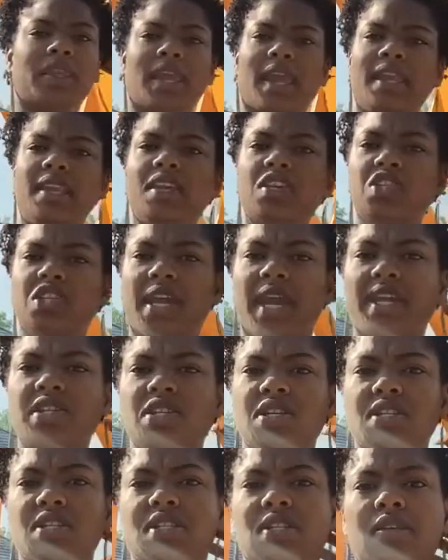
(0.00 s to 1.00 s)
Any
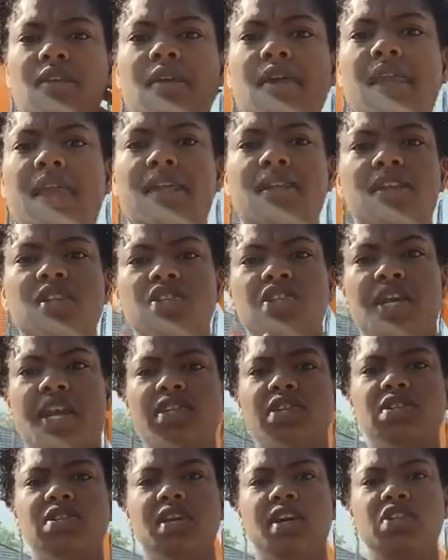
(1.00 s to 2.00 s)
changes
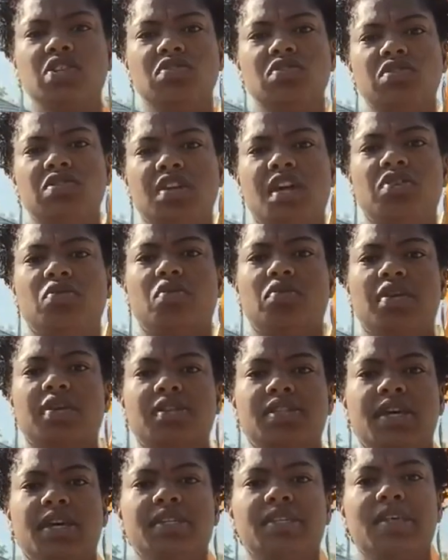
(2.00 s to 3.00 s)
that you see during
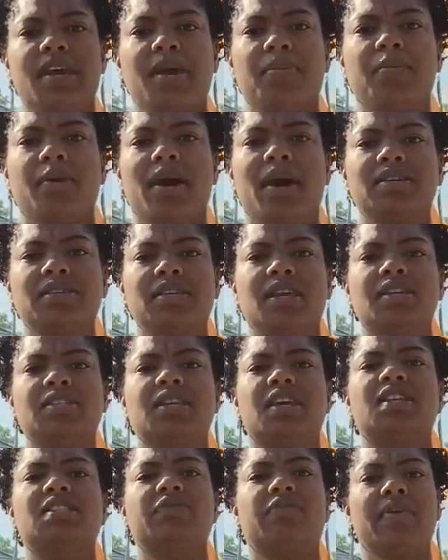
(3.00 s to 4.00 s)
this test lock
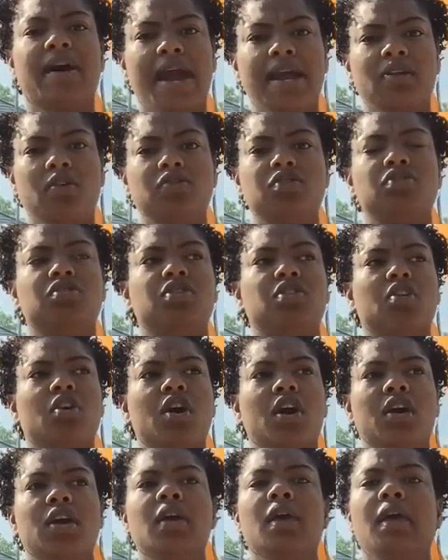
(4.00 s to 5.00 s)
process is vital to
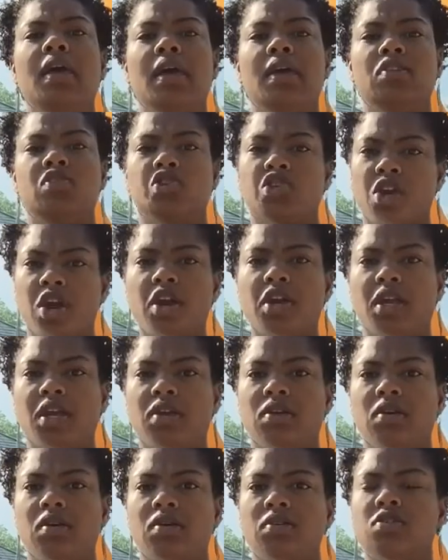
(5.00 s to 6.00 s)
your journey.
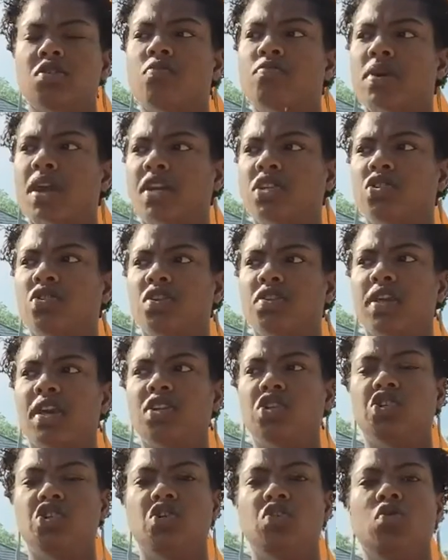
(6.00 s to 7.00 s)
So make sure
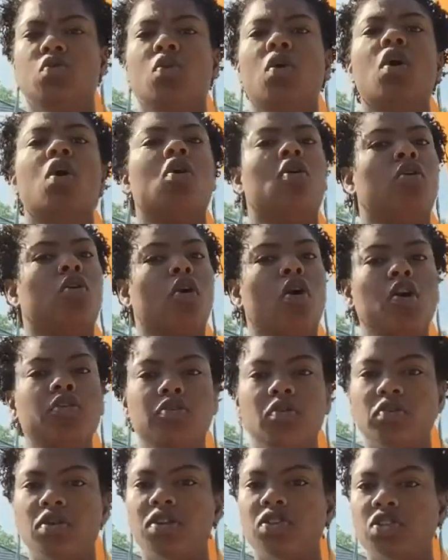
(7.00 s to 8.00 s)
that you go
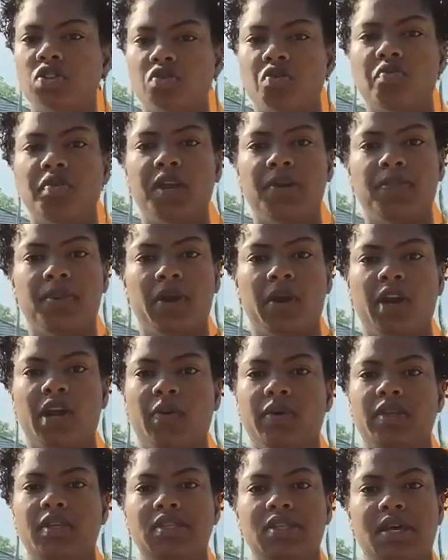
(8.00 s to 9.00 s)
through the 2-week
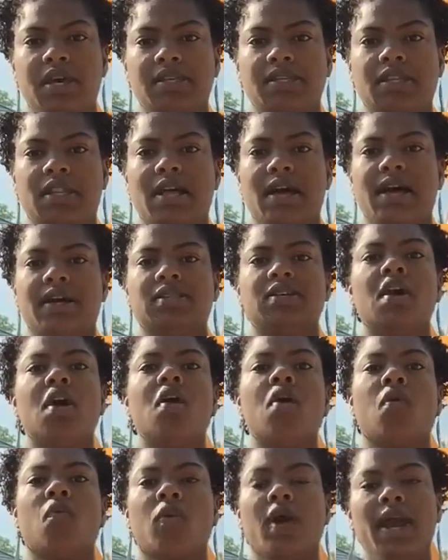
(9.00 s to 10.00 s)
period with the test locks,
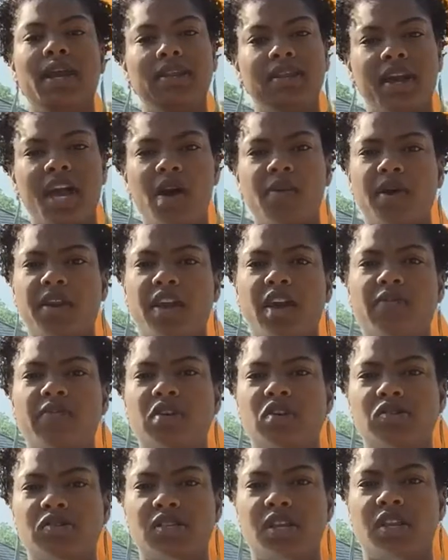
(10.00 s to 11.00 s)
write down whatever
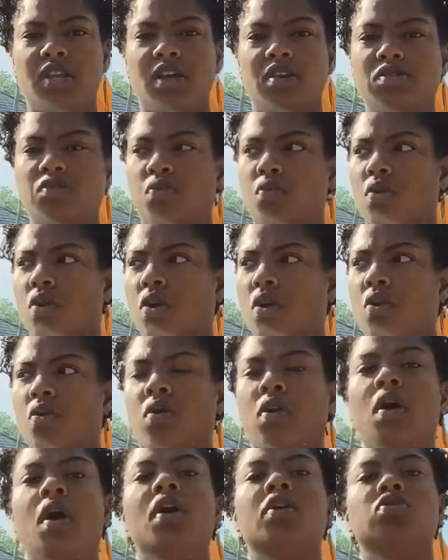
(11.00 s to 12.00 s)
you see that's
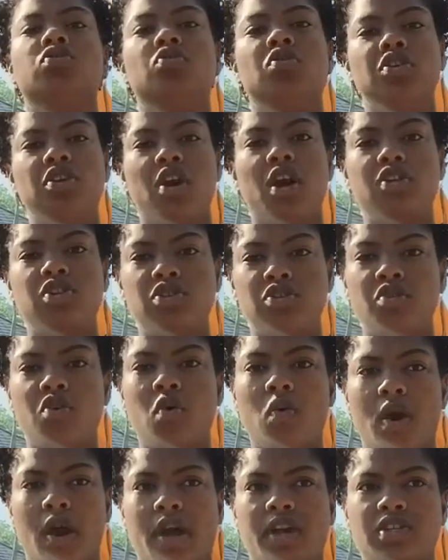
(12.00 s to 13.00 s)
wrong, do your 2
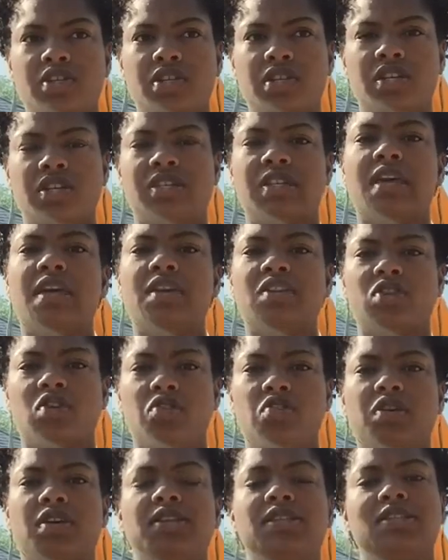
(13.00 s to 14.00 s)
washes so
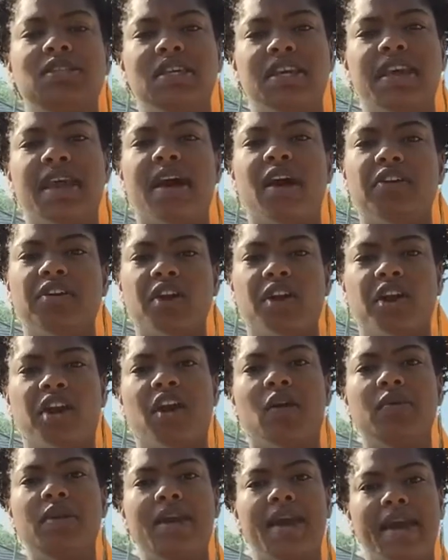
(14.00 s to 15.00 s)
you can see how your
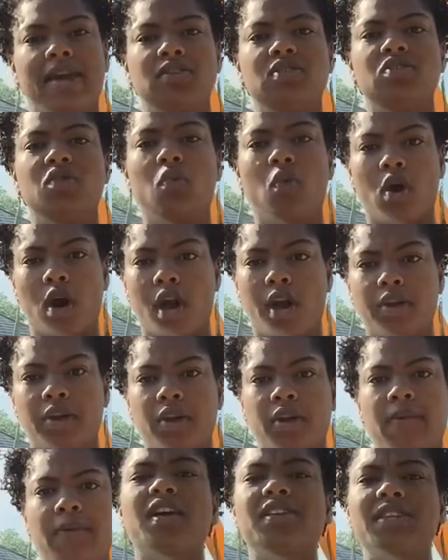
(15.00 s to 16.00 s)
hair reacts to
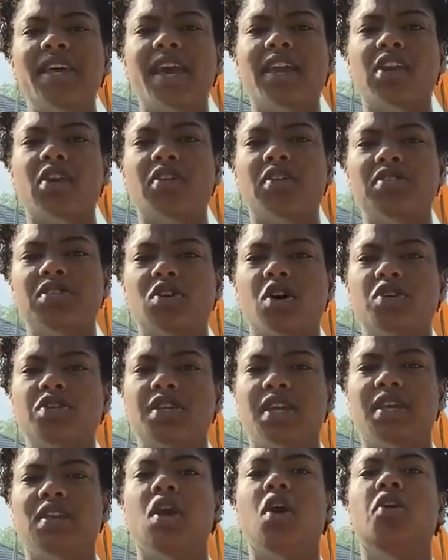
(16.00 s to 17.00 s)
water. Contact your
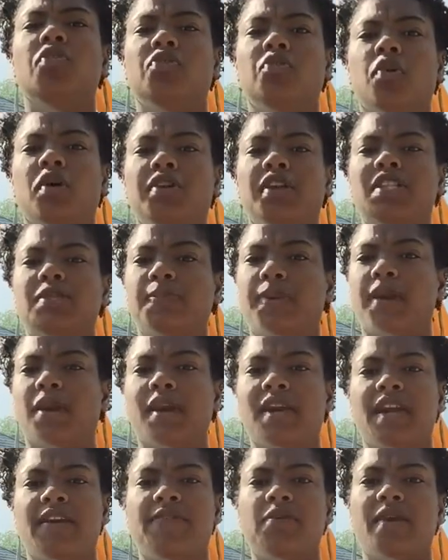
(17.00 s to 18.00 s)
consultant during this
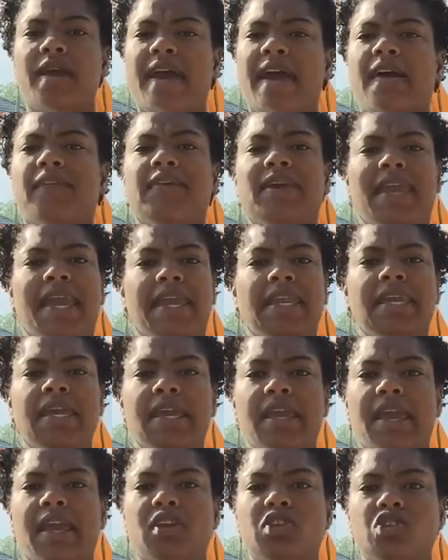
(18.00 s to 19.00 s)
period if you have
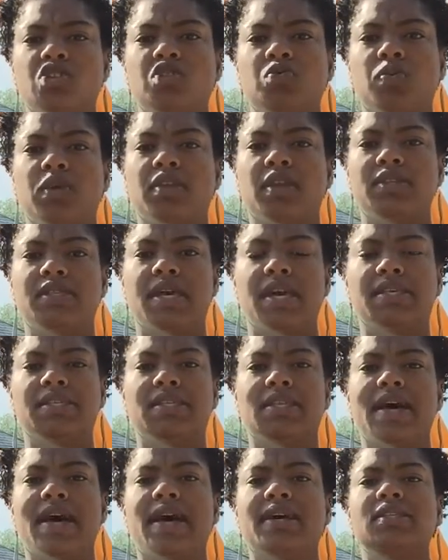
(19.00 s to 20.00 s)
any issues with the
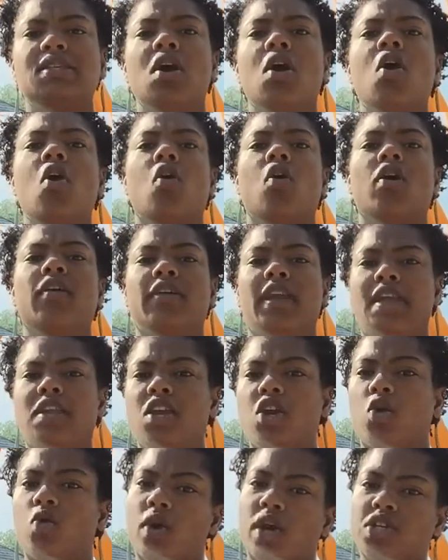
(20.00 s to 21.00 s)
test locks or
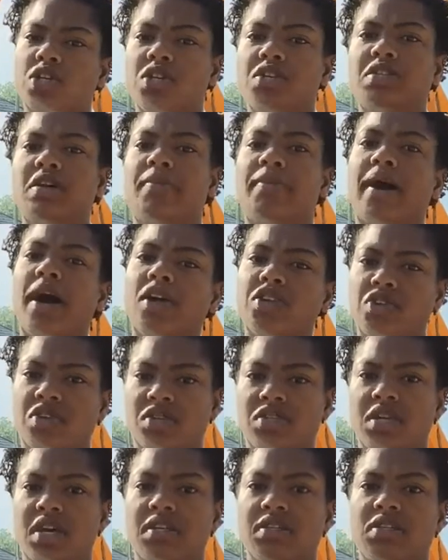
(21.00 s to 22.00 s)
any questions about
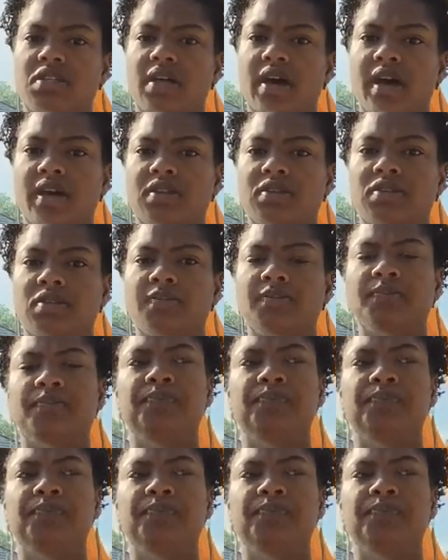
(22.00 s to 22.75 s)
your test locks.